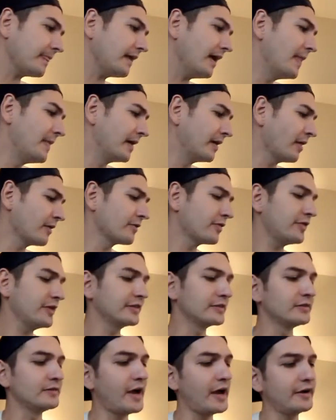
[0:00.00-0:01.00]
And then another
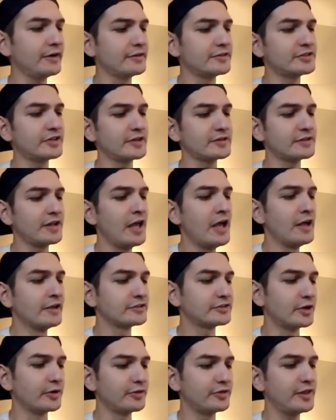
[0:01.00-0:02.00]
thing, the liner is just
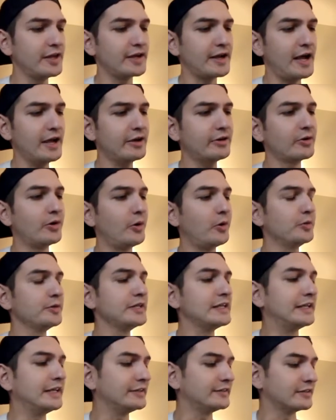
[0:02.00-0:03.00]
so thick, I could
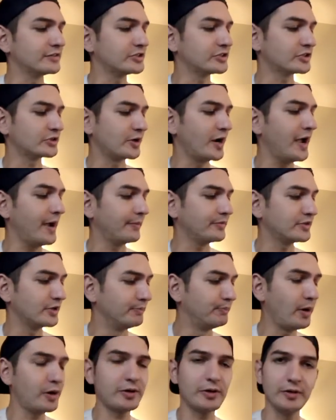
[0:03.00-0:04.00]
only get the strap to
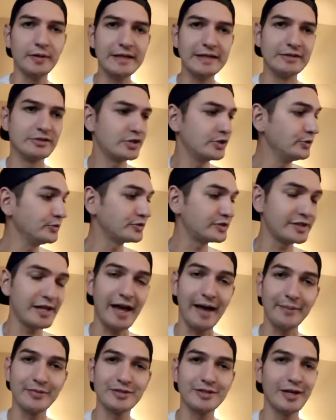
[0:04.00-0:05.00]
buckle in 2
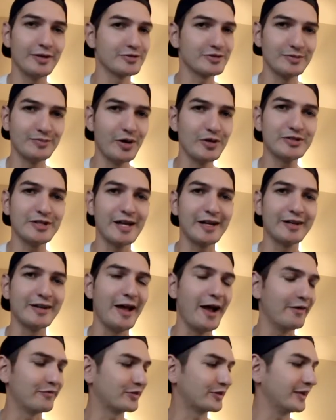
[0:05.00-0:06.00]
snaps. That was the most I could
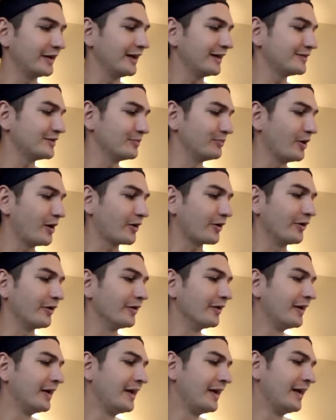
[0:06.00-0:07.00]
ever get it to
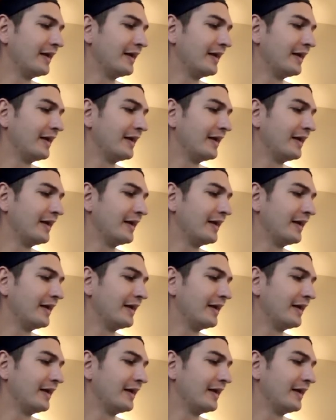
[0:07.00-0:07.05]
buckle.